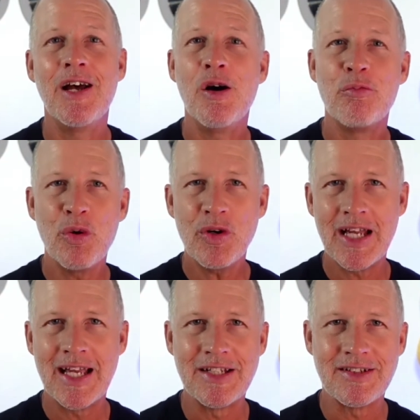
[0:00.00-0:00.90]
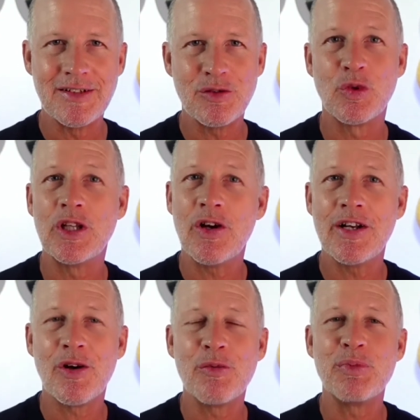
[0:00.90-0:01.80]
Poorer answers relied
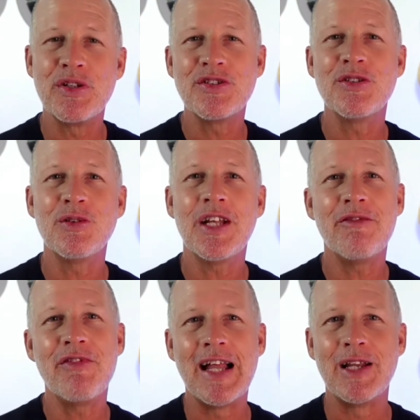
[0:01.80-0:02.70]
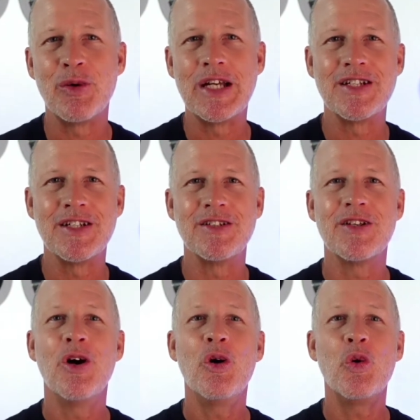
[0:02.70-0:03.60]
on personal evaluations
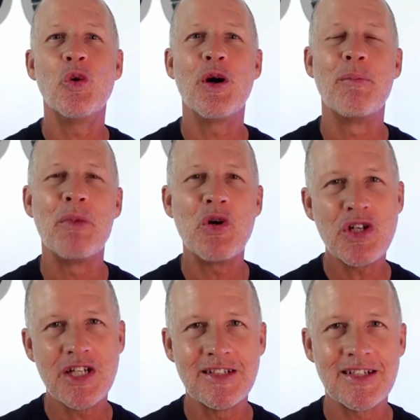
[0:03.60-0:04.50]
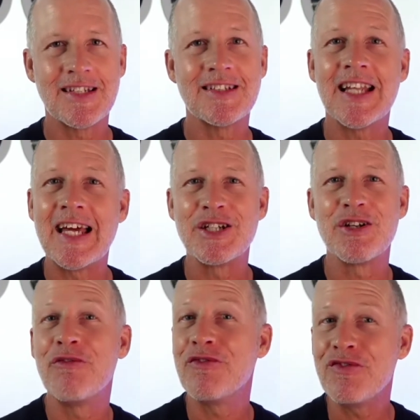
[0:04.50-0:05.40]
or
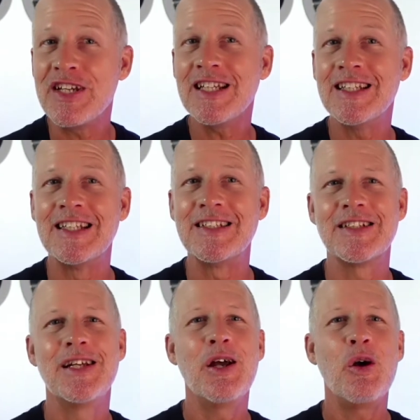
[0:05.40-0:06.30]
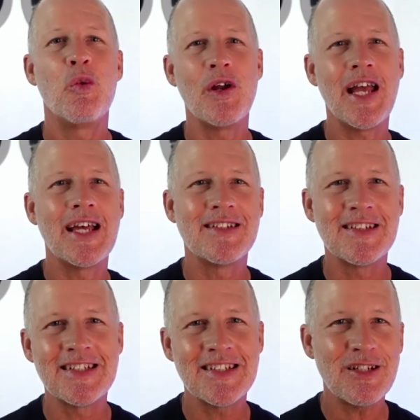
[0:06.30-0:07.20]
emotions/feelings, whereas
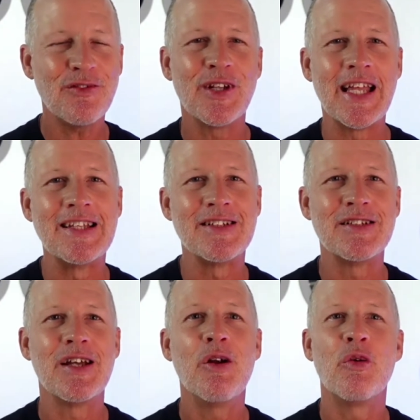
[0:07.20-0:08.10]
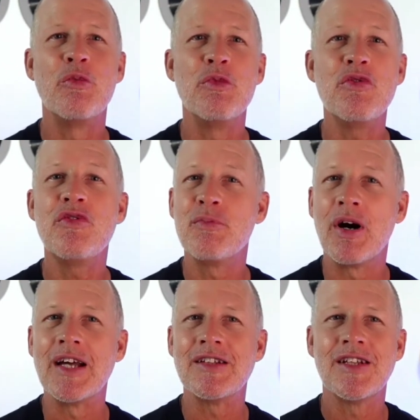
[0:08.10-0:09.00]
successful answers removed
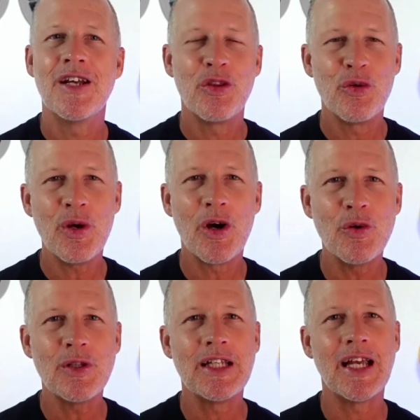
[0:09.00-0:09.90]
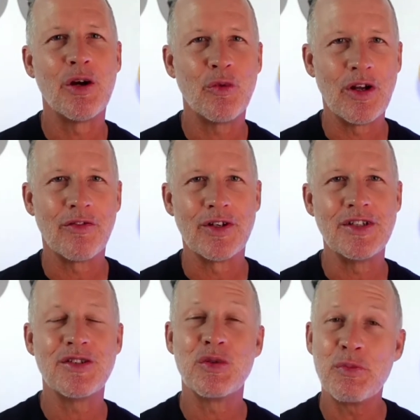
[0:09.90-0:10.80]
bias through only a reference
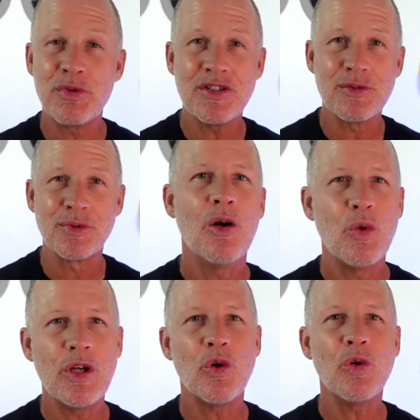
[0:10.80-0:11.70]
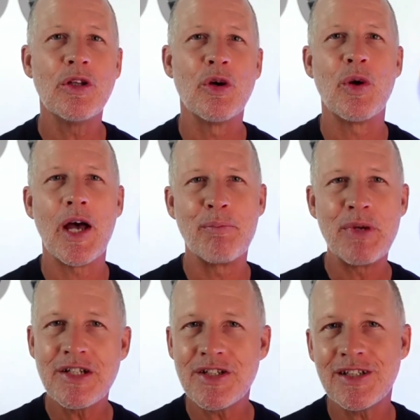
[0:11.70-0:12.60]
to a principle. We all know a
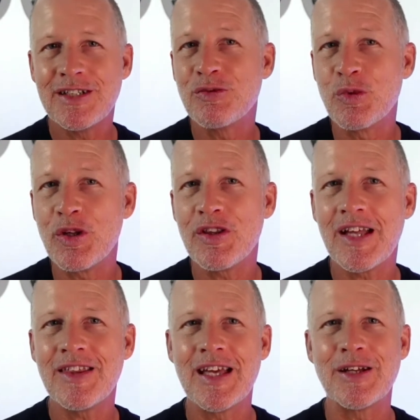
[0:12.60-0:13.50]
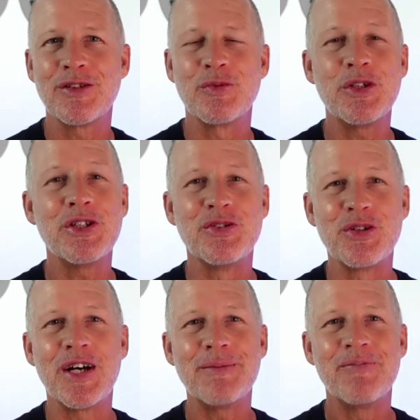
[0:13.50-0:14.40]
picture is worth 1,000 words,
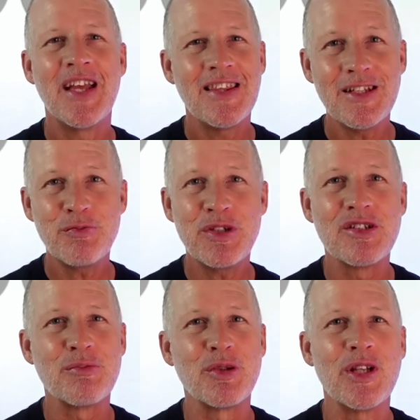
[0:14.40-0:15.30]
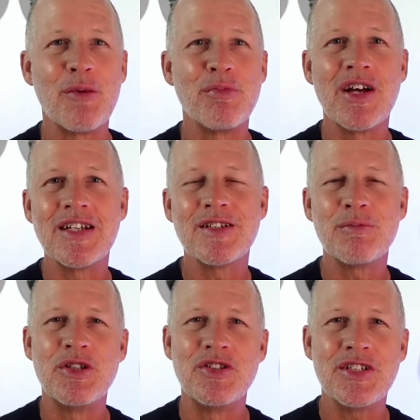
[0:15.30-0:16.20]
right? This principle applies to
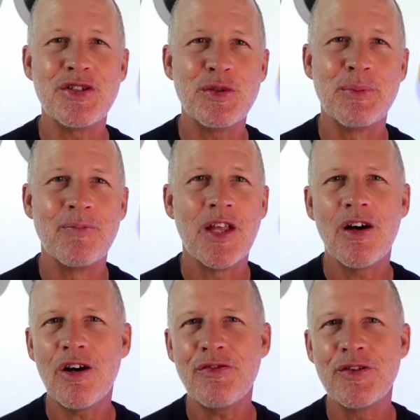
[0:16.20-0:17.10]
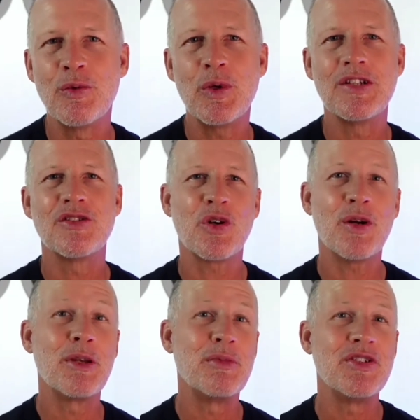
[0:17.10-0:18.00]
music too. Often when
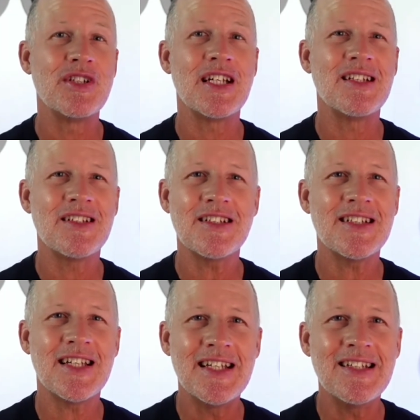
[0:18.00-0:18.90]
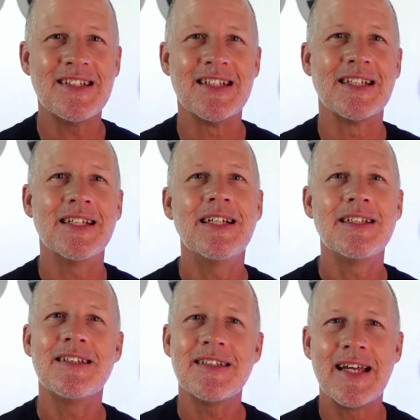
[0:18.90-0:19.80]
describing music, it's just easier to
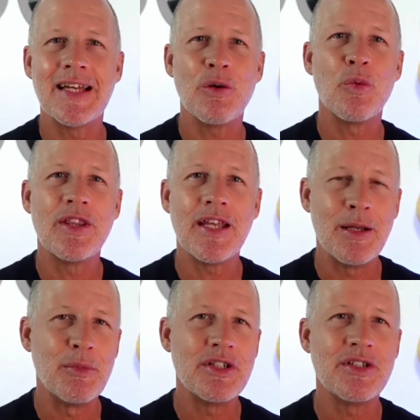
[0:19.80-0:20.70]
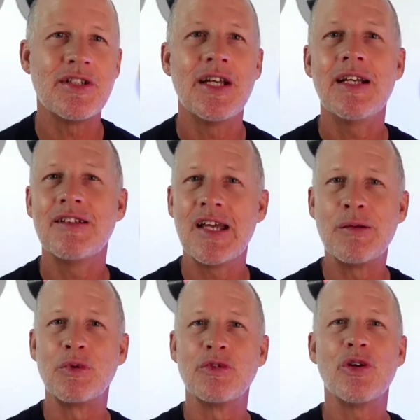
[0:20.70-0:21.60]
say it with images,
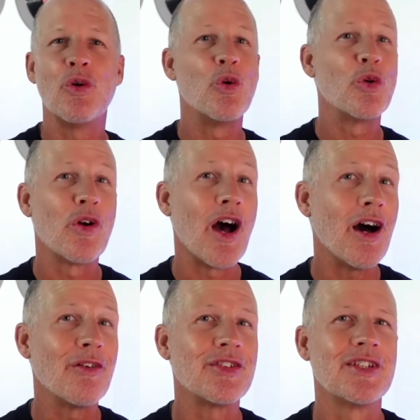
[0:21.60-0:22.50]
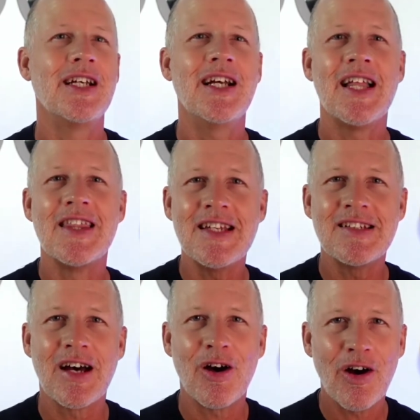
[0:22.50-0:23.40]
tables, or graphs. These are
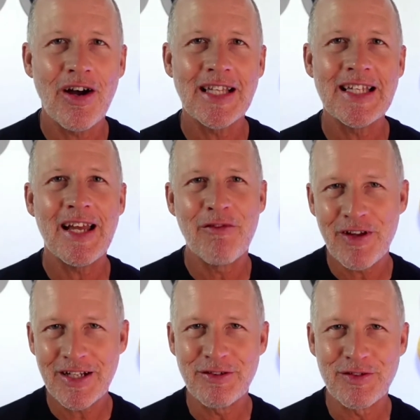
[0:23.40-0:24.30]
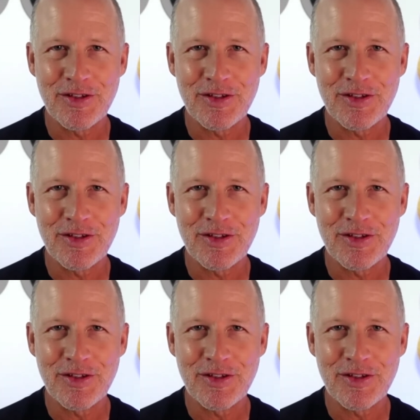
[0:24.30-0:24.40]
highly effective and